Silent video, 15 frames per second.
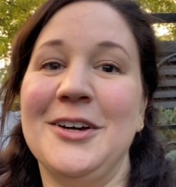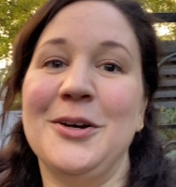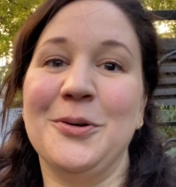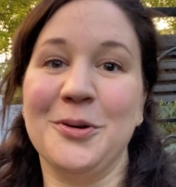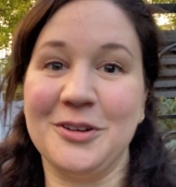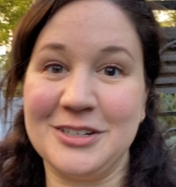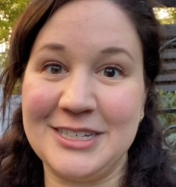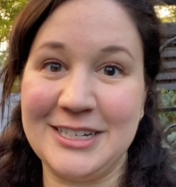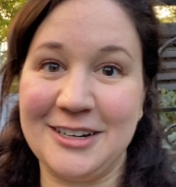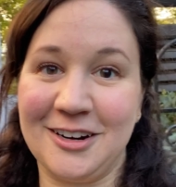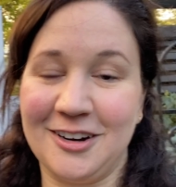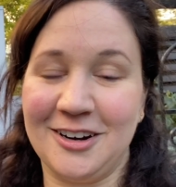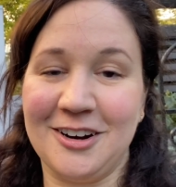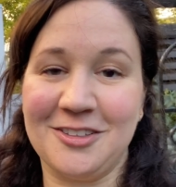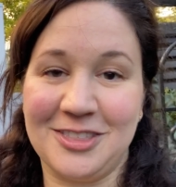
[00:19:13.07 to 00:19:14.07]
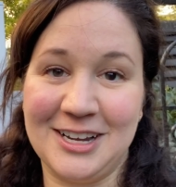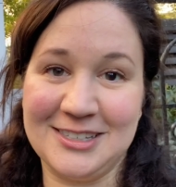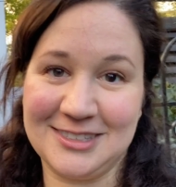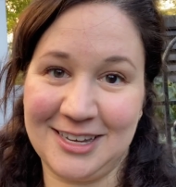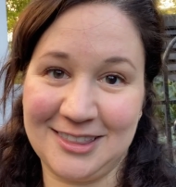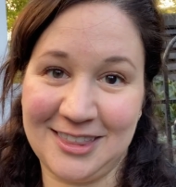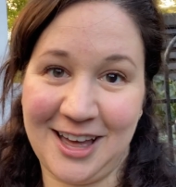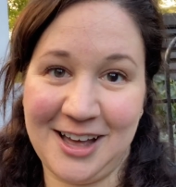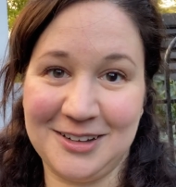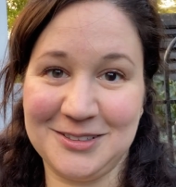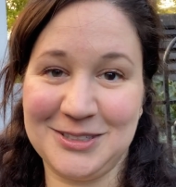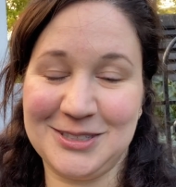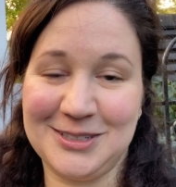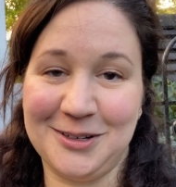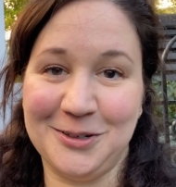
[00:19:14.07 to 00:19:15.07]
or deer or things like that.
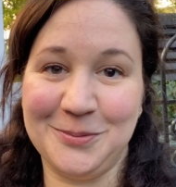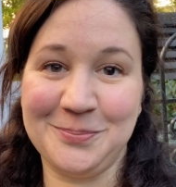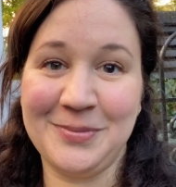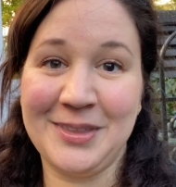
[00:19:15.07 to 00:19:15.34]
So